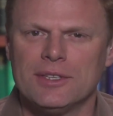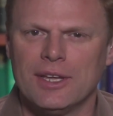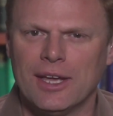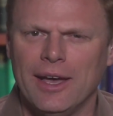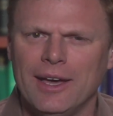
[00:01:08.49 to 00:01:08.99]
And the
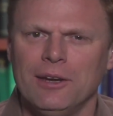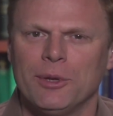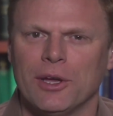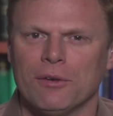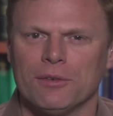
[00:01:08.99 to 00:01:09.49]

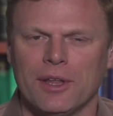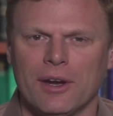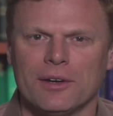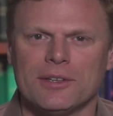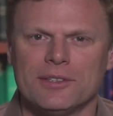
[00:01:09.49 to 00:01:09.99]
economy over
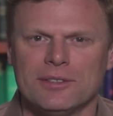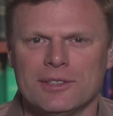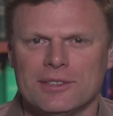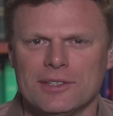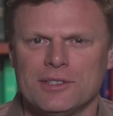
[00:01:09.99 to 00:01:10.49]
there
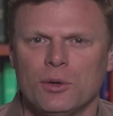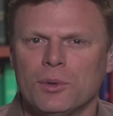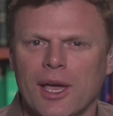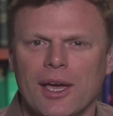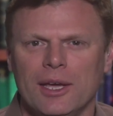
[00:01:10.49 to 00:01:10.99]
is
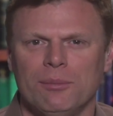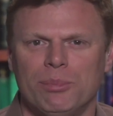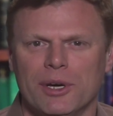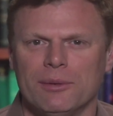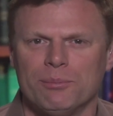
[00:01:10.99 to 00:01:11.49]
okay,
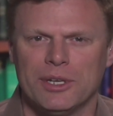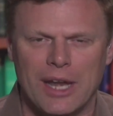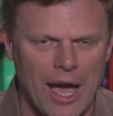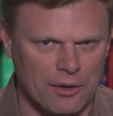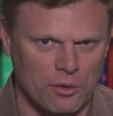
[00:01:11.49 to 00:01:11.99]
but
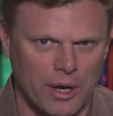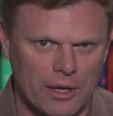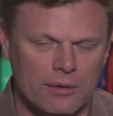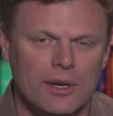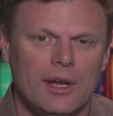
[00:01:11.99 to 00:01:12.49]
not great,